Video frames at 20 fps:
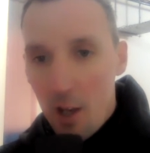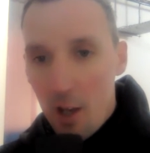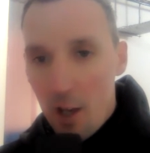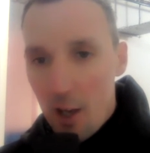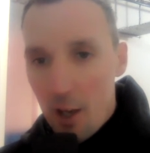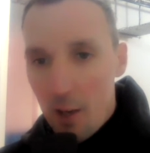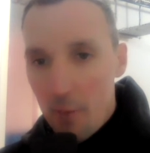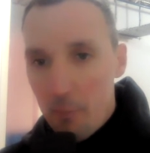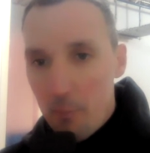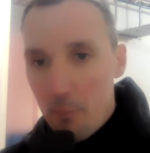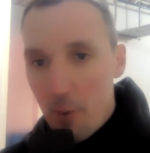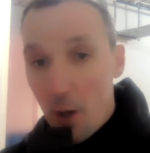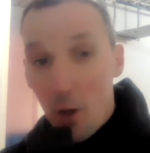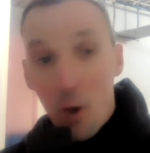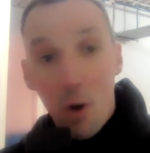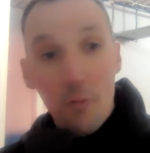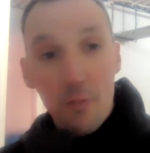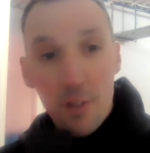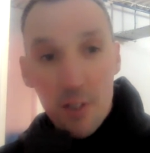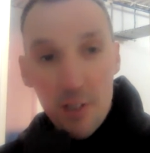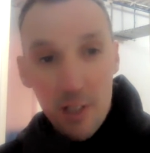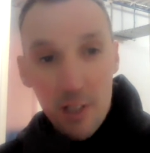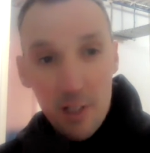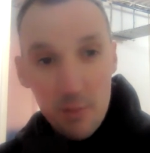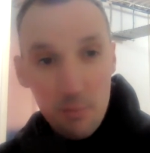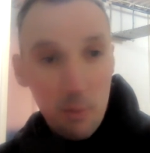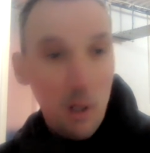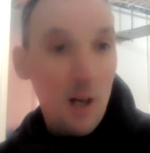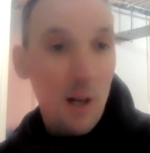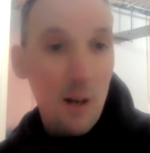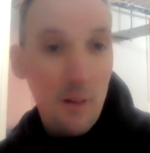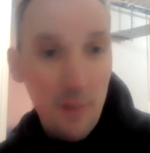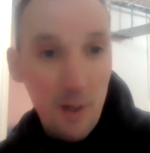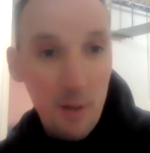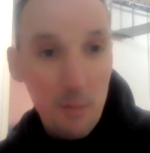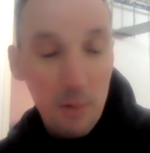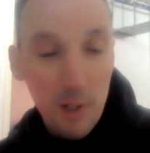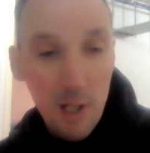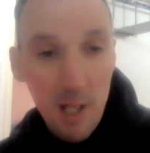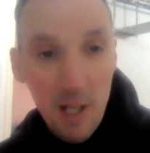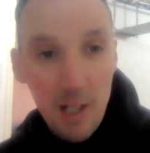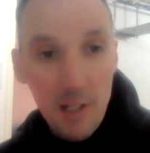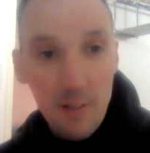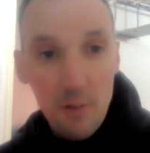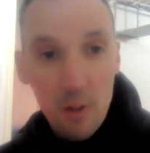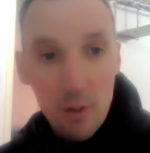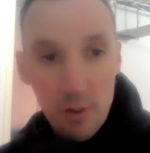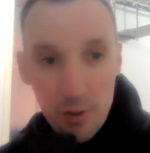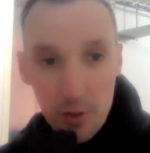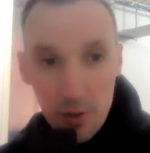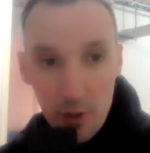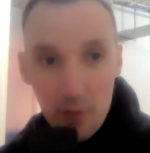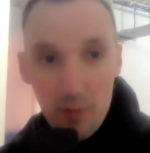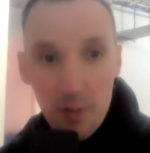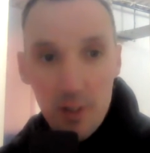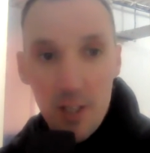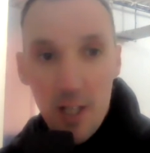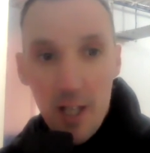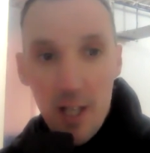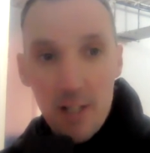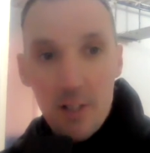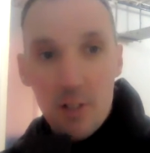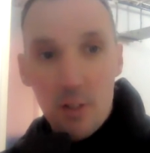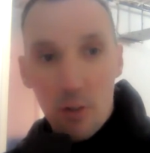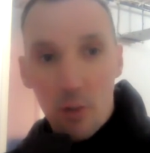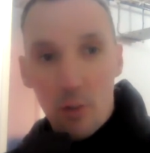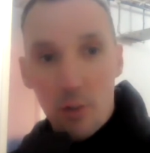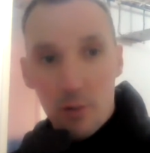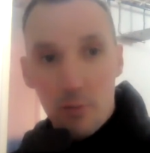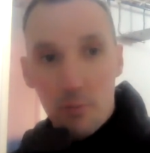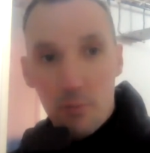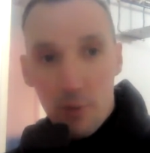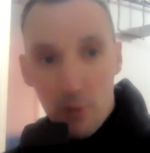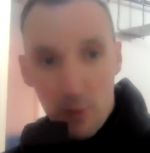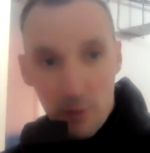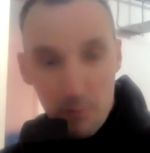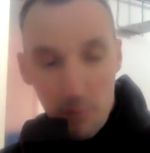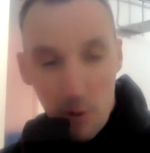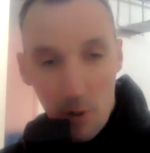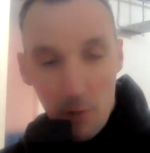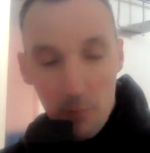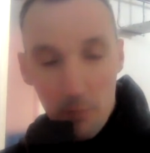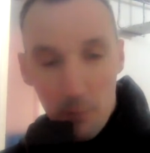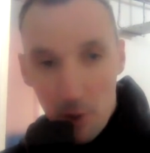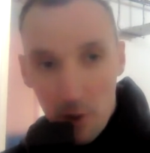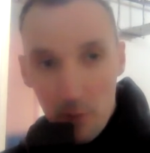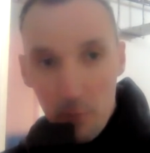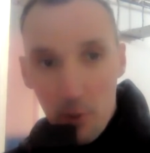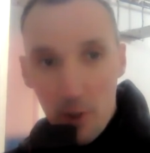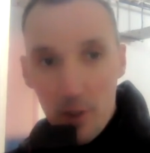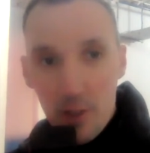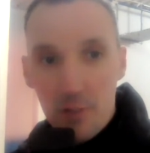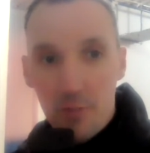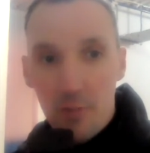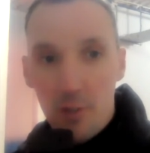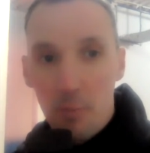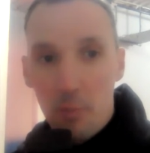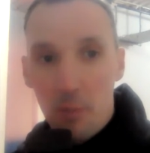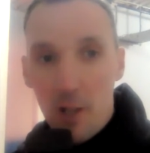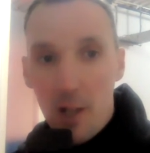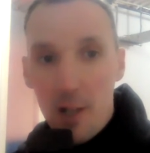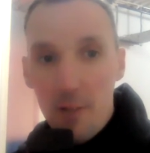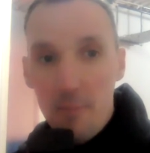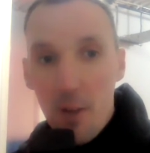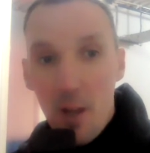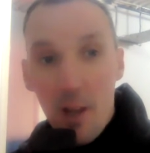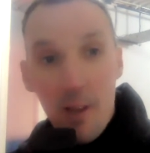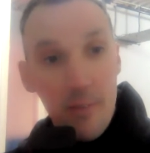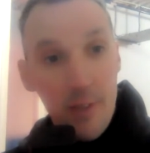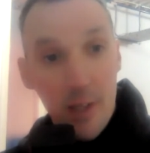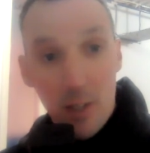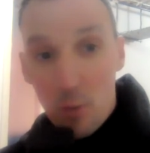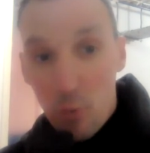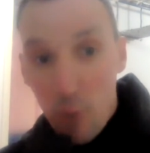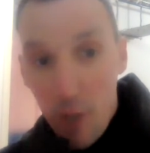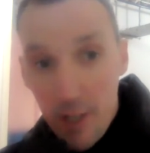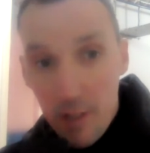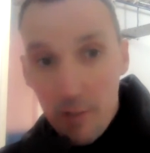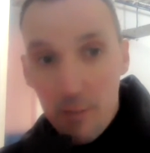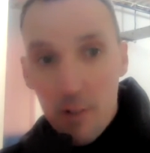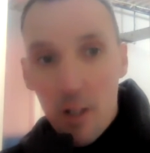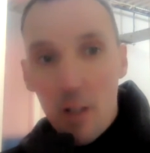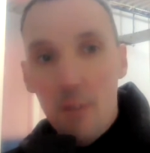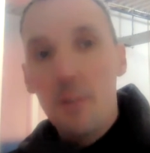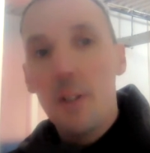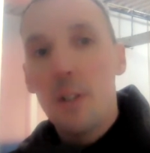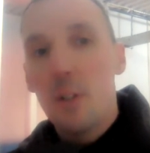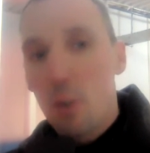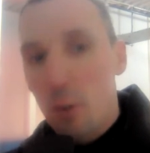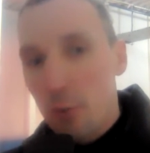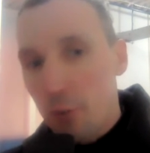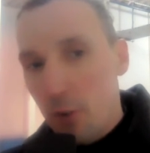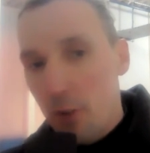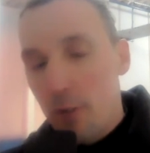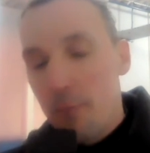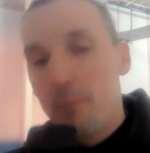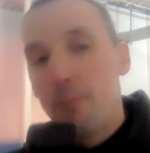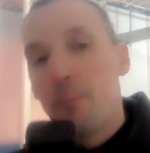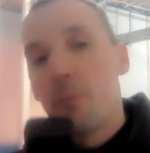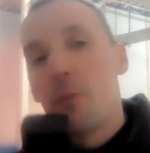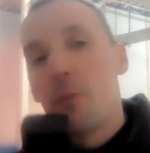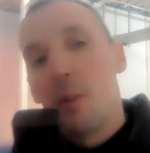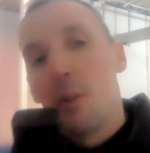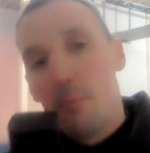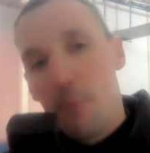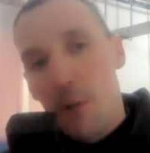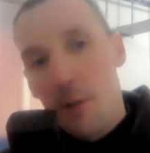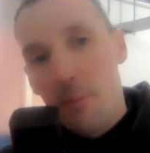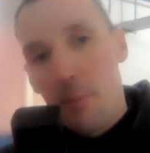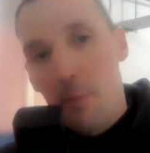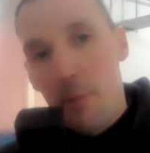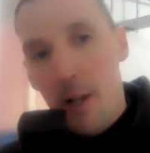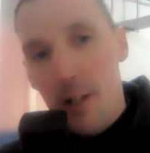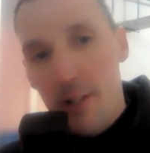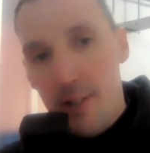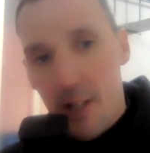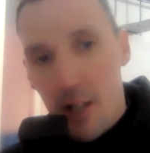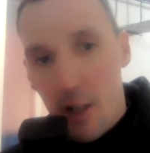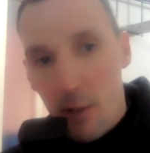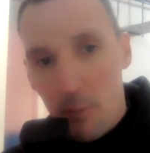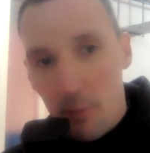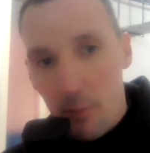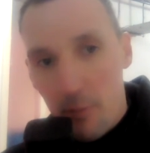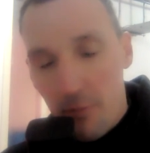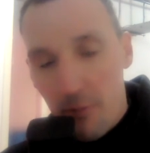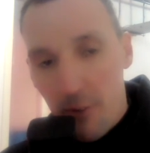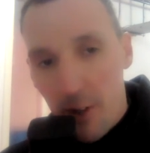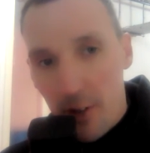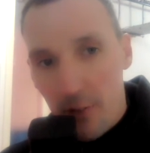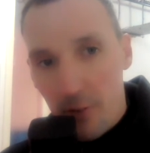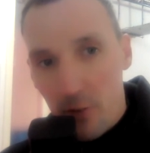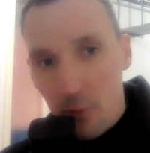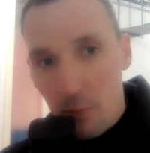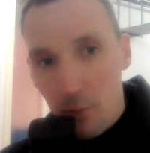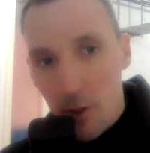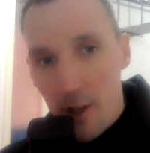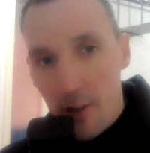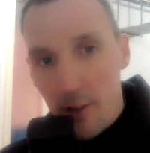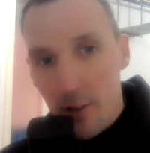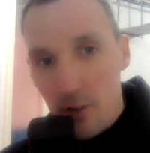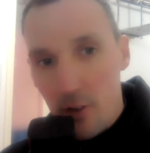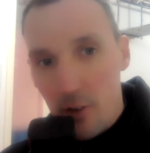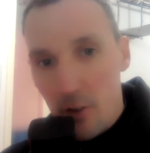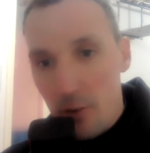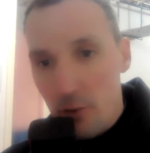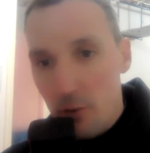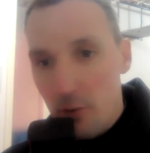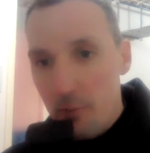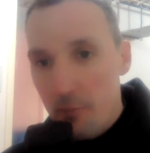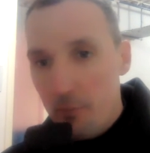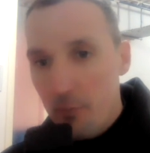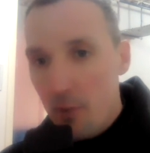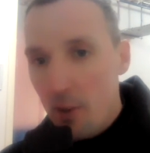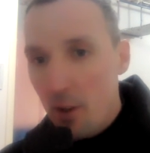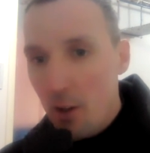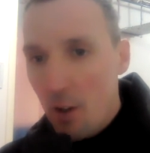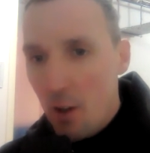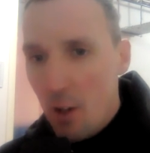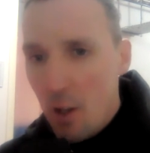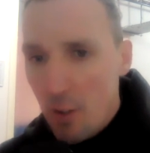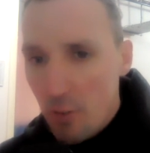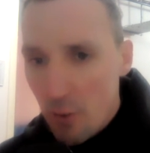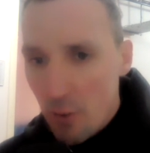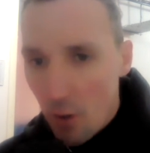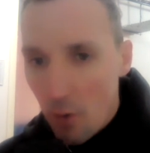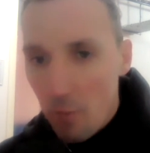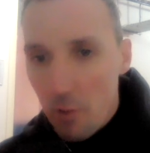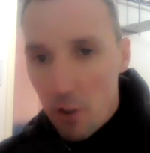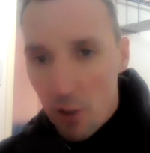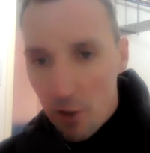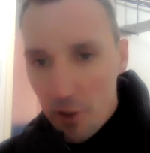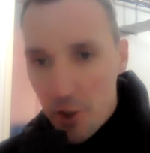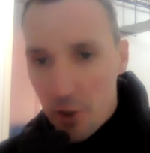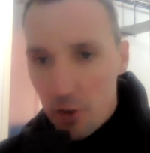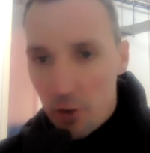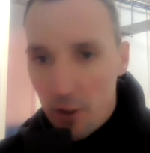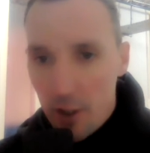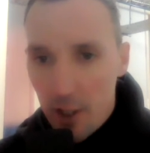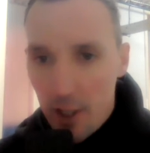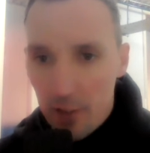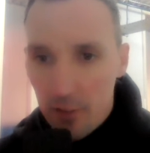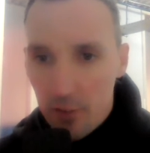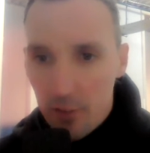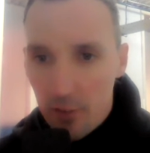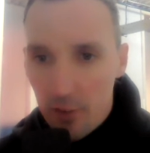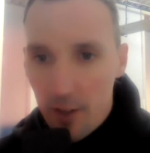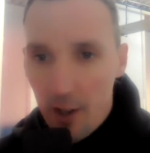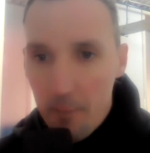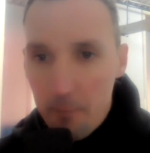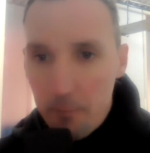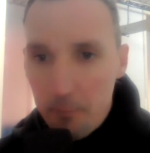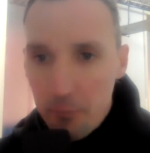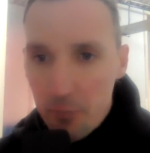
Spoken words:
And obviously, as part of that plan, if your service hits those bullet points for the plan, then great. If it doesn't, be prepared to help them find somewhere that does. So logical case on that.